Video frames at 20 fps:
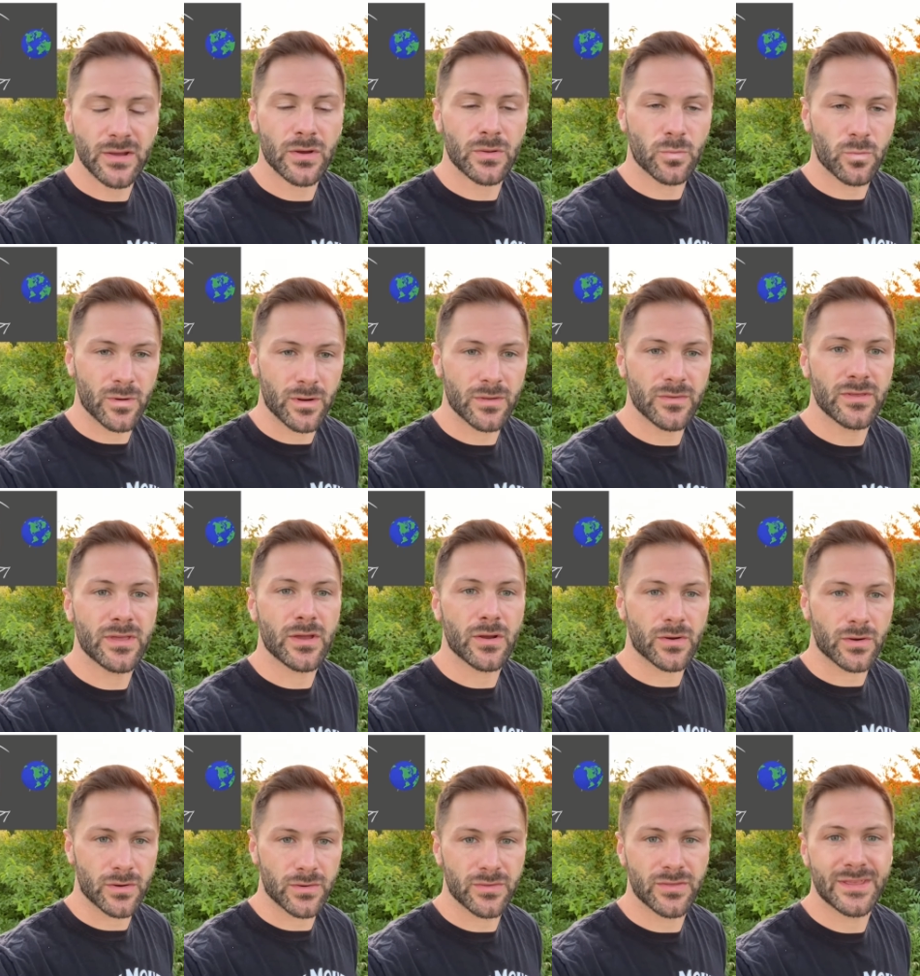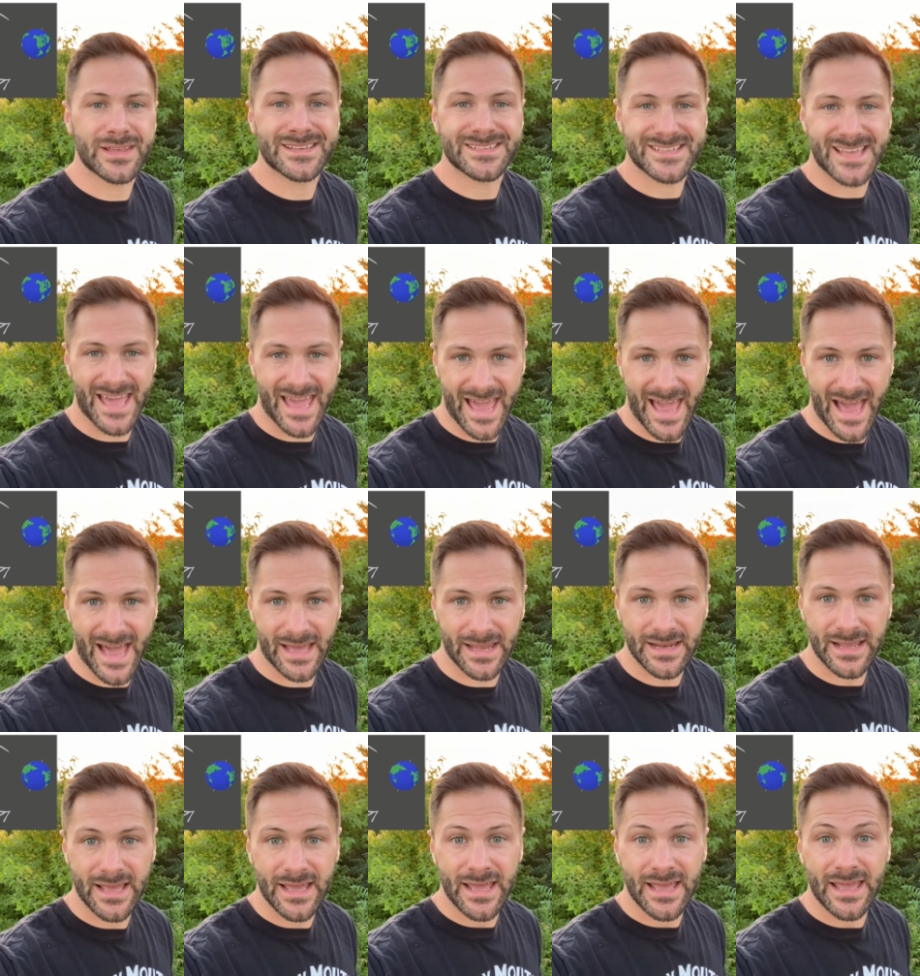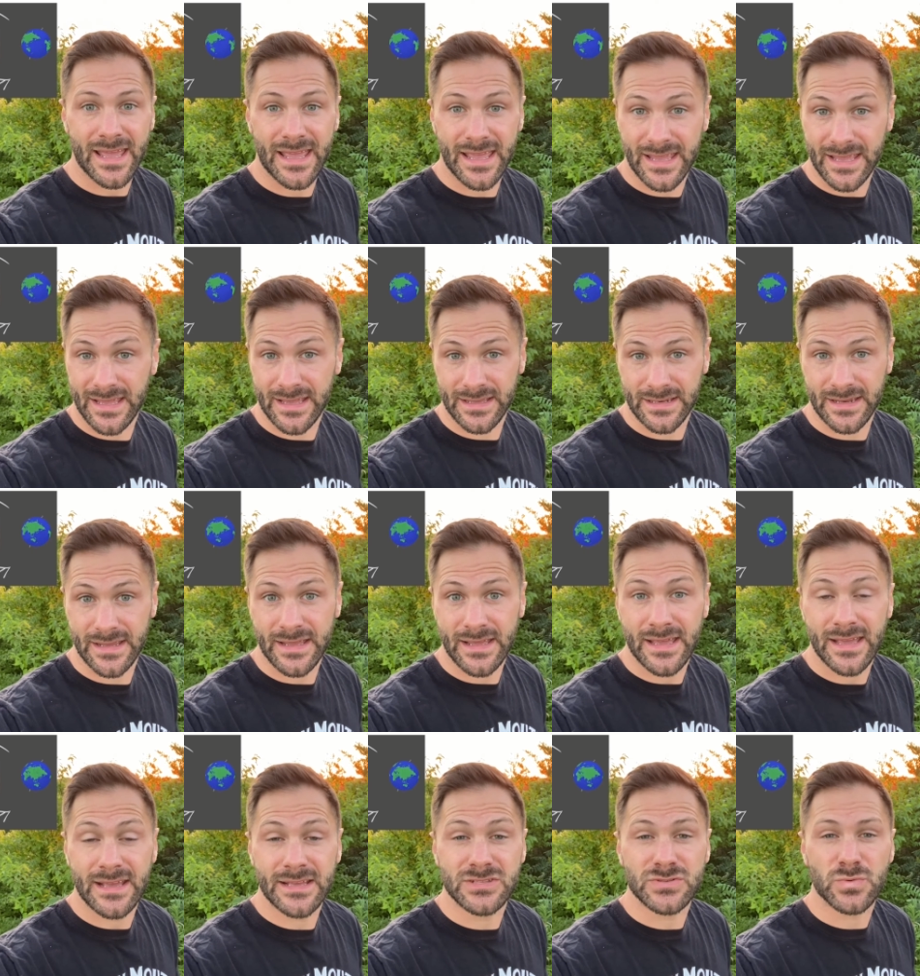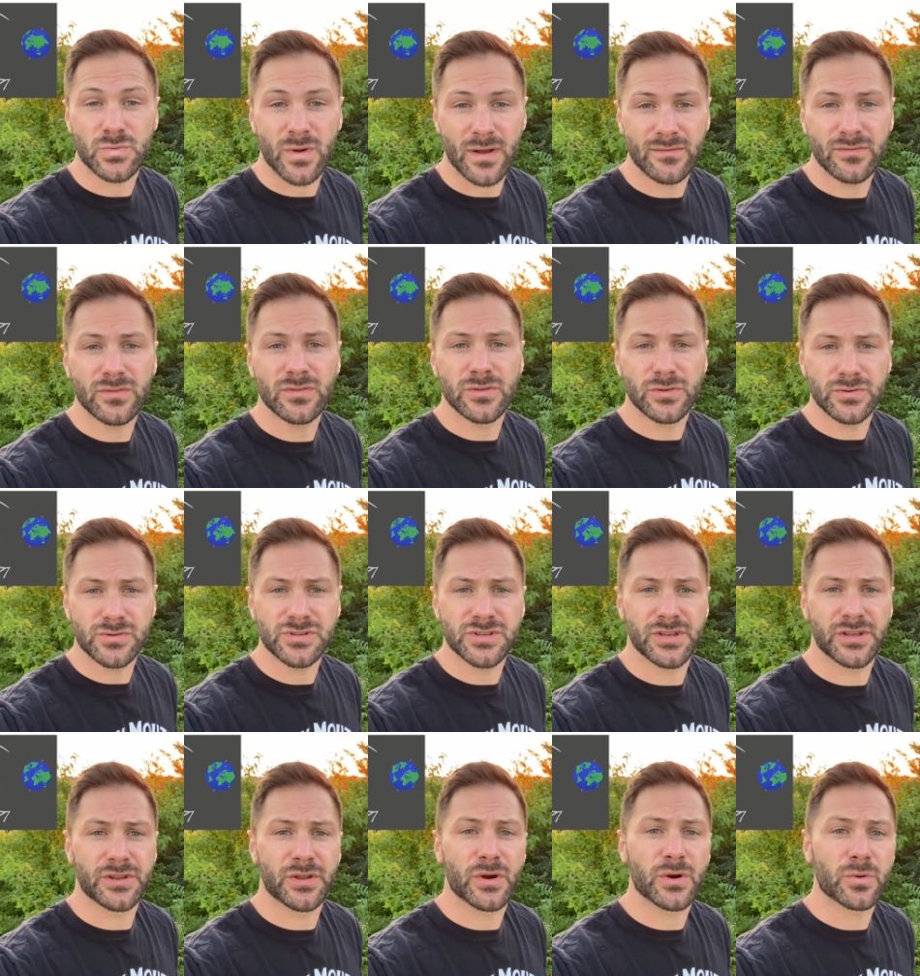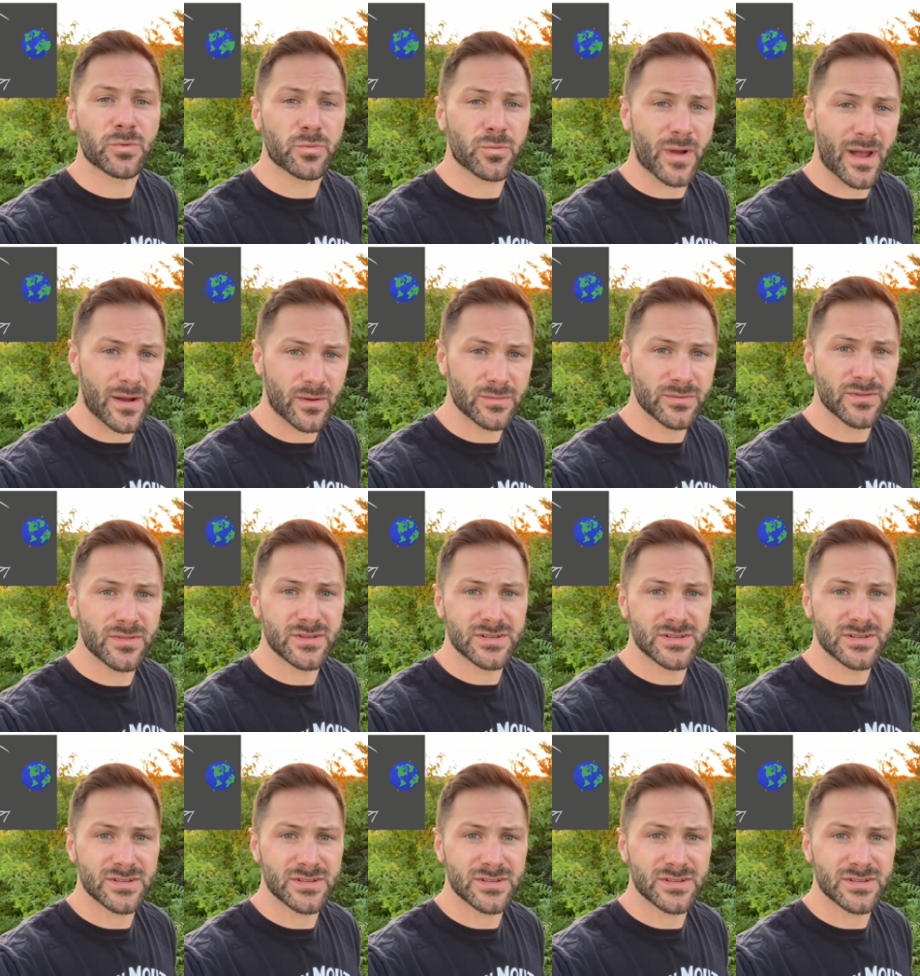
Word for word: on where the Earth is at in its revolution around the